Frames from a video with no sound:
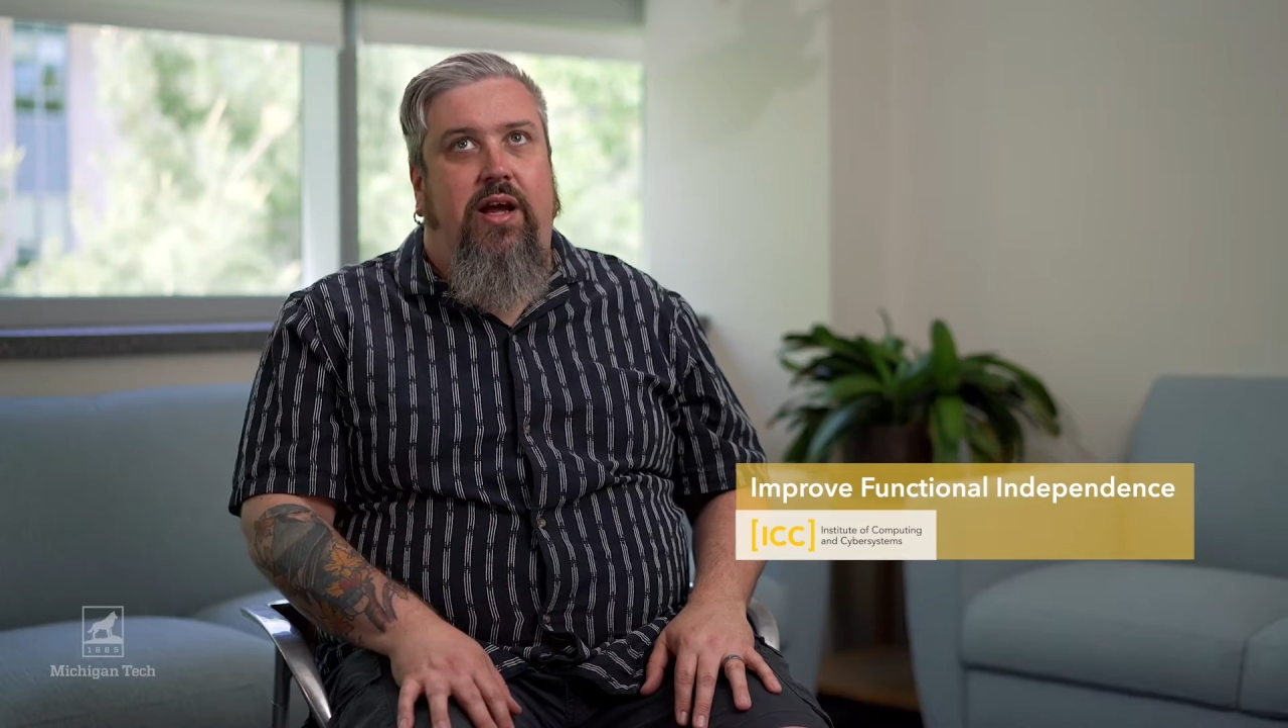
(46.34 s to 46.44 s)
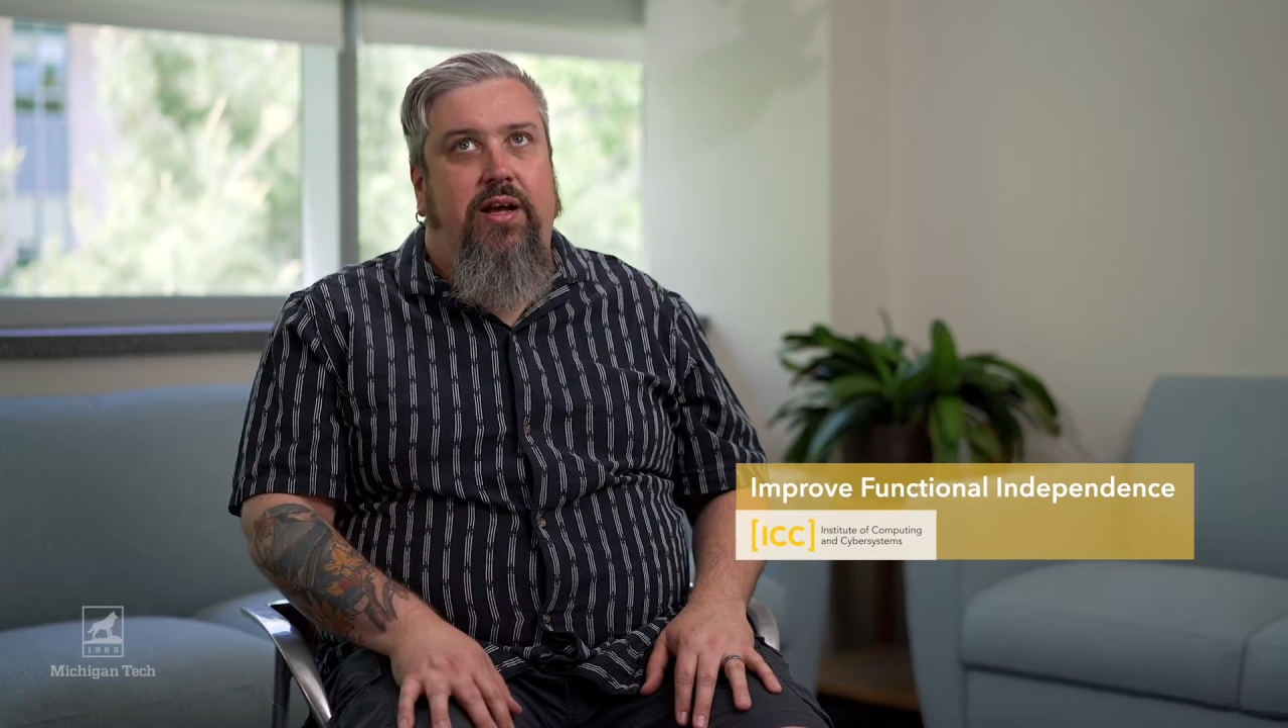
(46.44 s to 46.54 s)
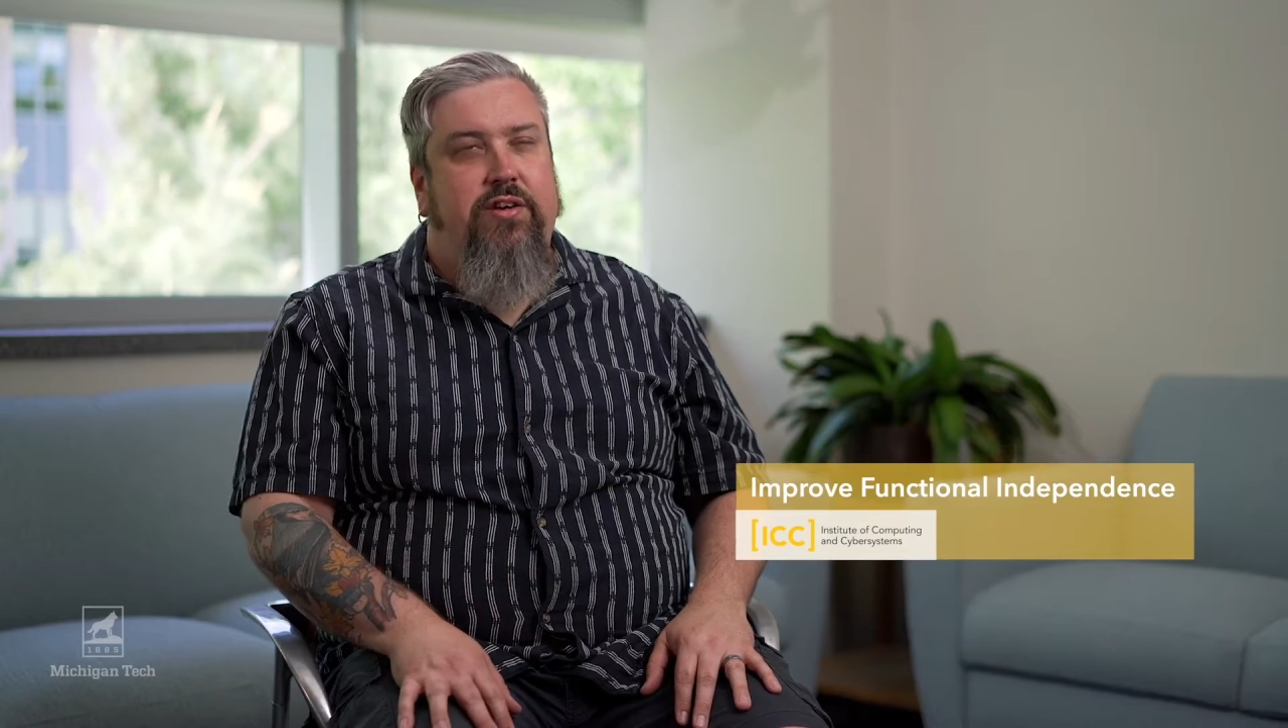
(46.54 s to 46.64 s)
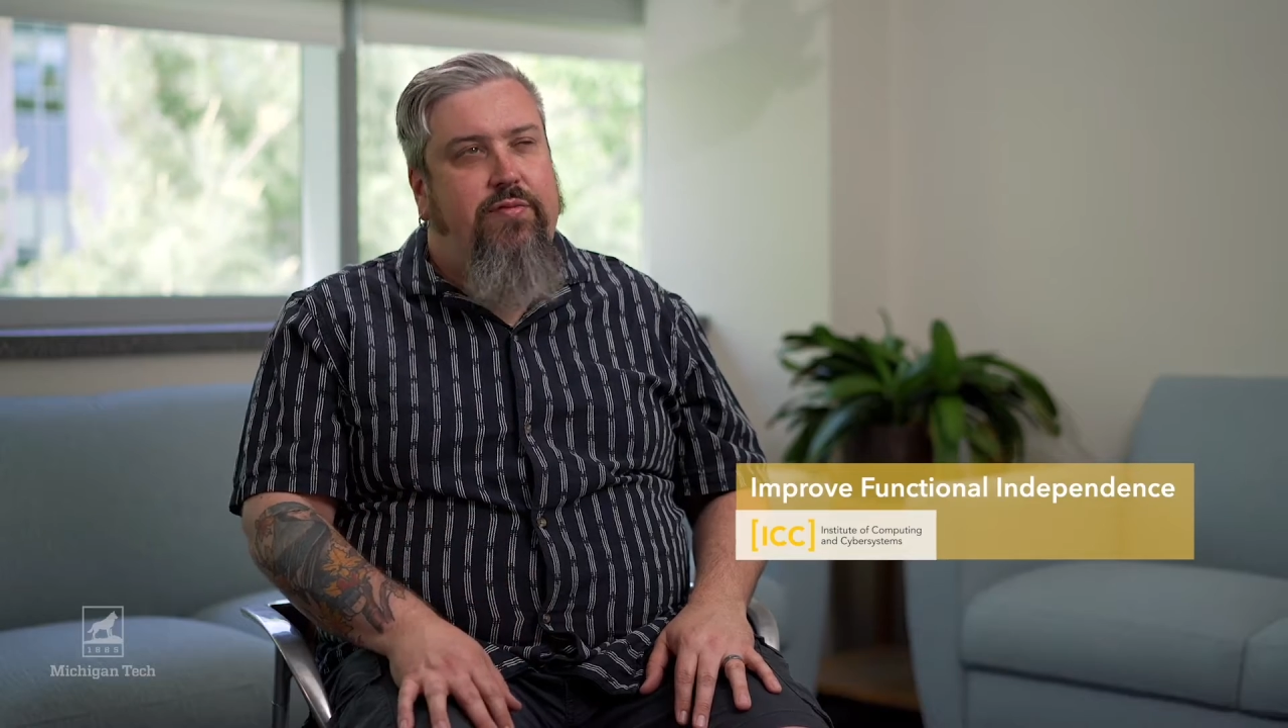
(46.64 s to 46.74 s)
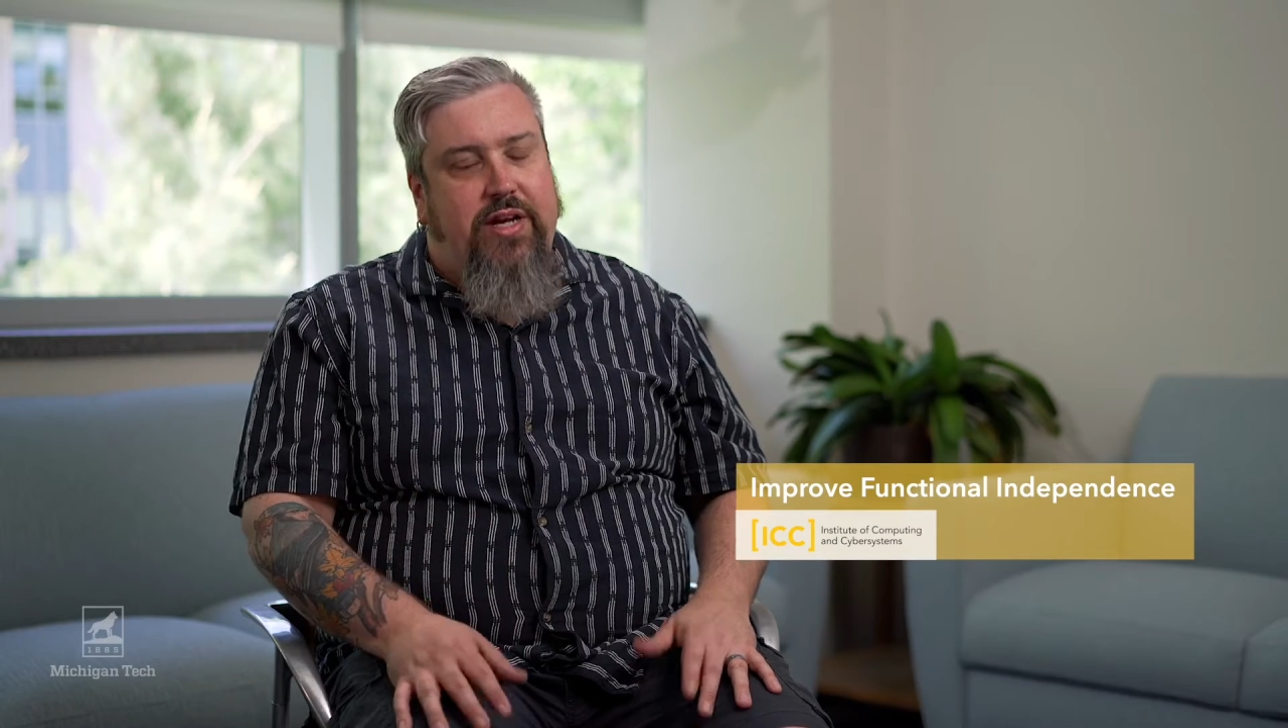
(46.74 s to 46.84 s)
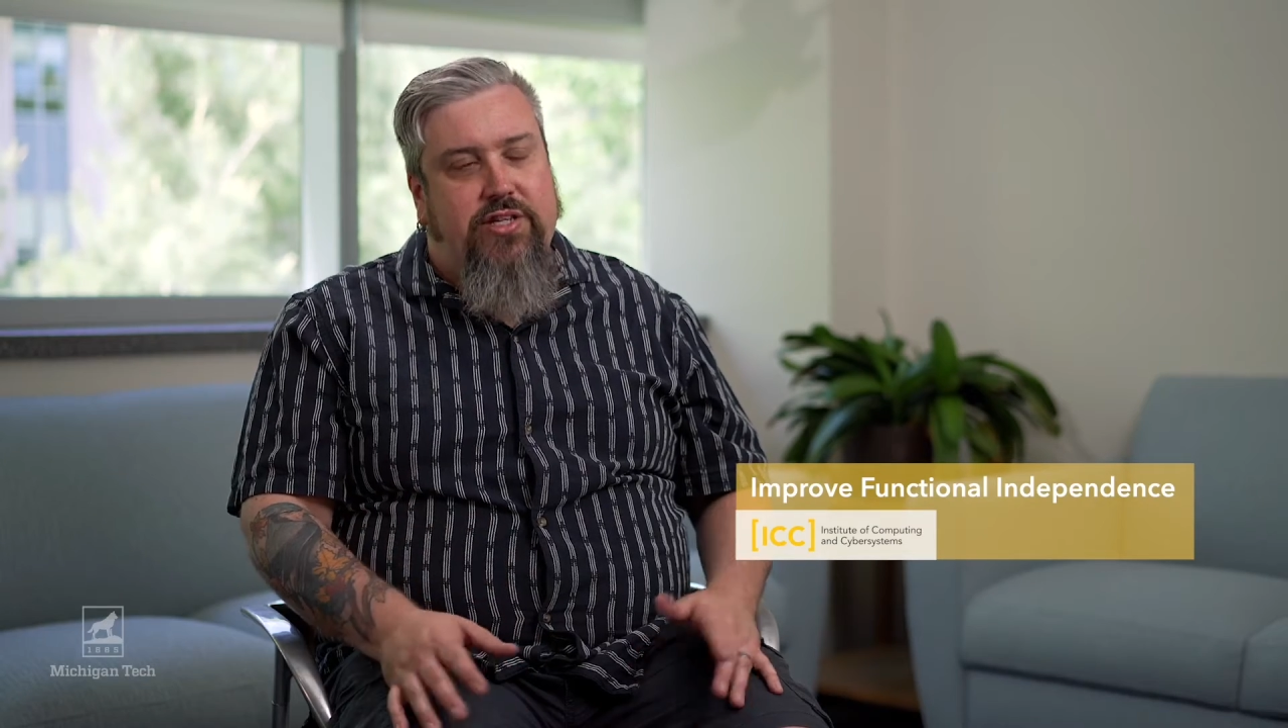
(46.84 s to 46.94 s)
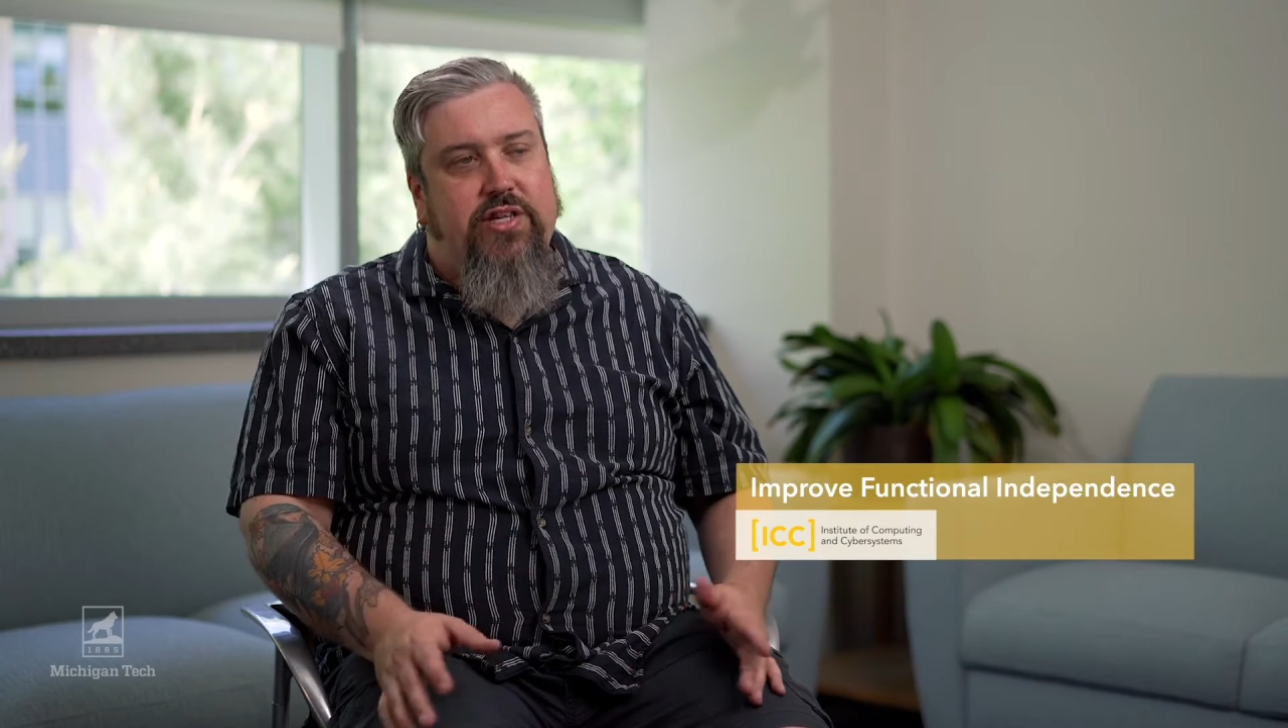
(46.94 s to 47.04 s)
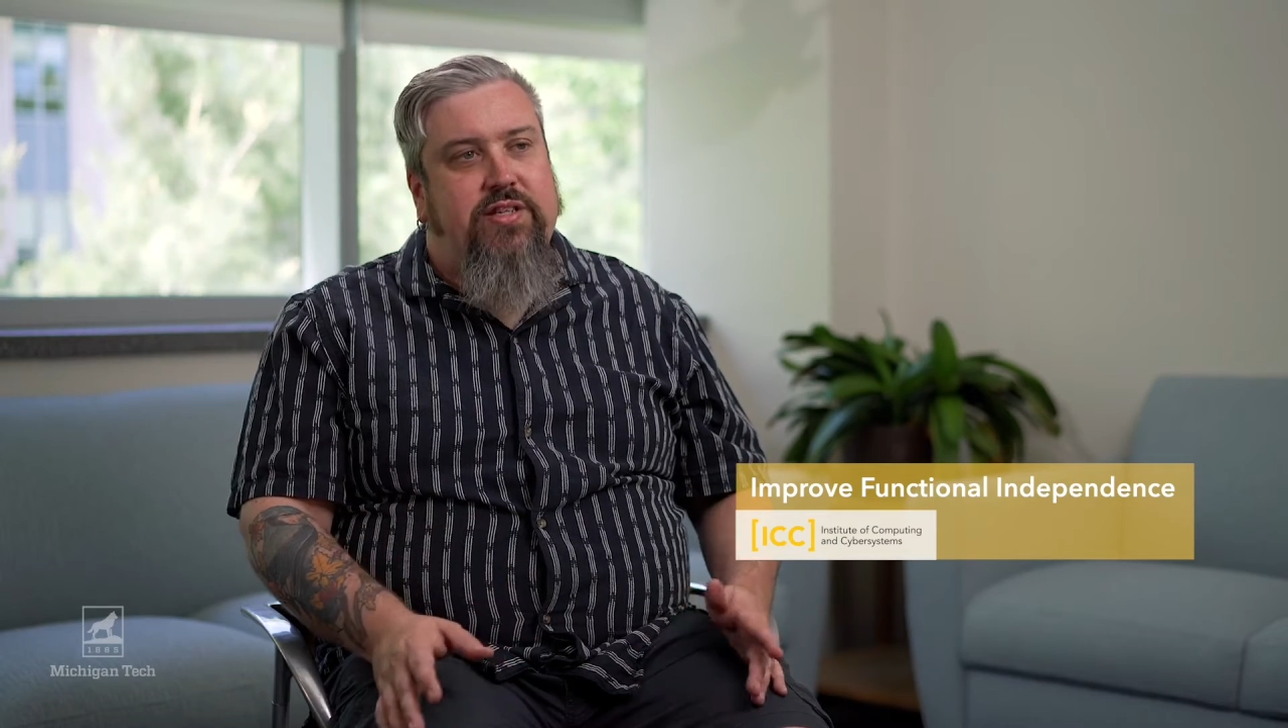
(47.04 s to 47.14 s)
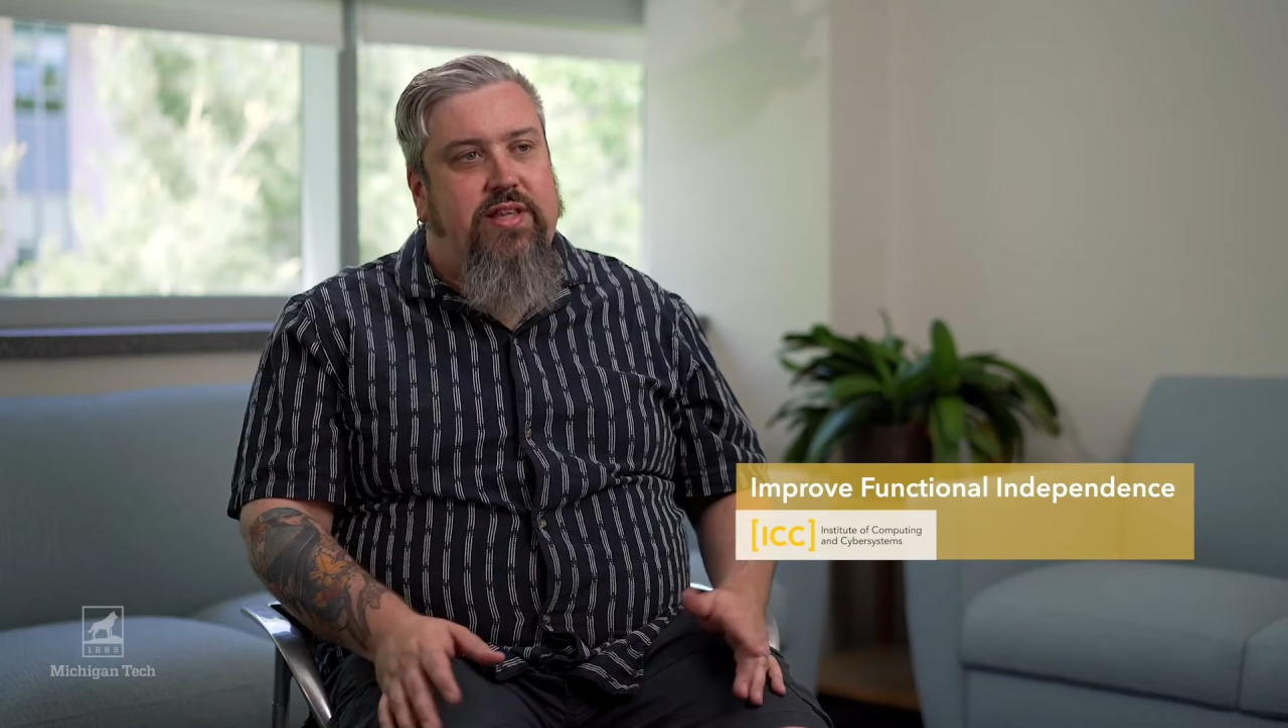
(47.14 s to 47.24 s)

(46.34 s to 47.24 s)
interventions